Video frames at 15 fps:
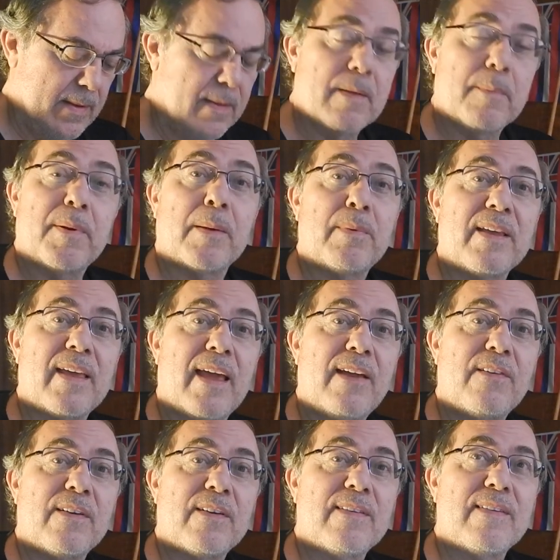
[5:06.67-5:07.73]
the
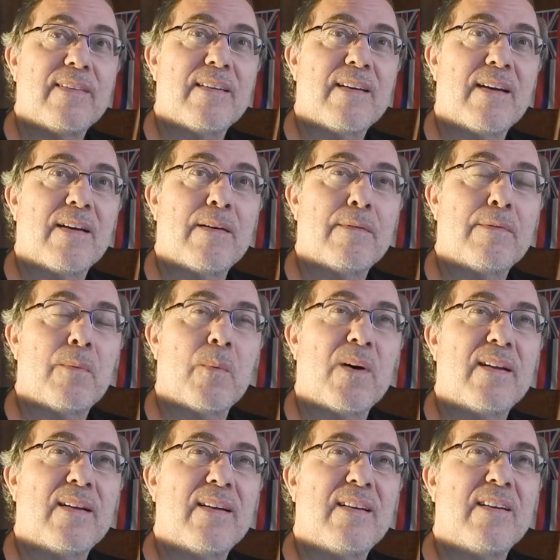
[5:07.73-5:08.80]
publications of
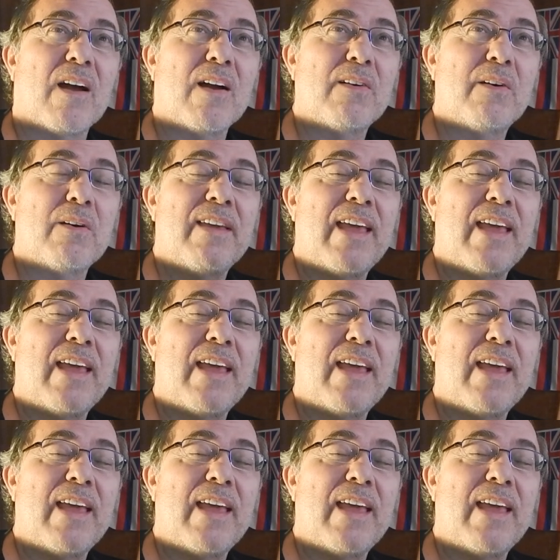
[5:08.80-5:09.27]
one Dr.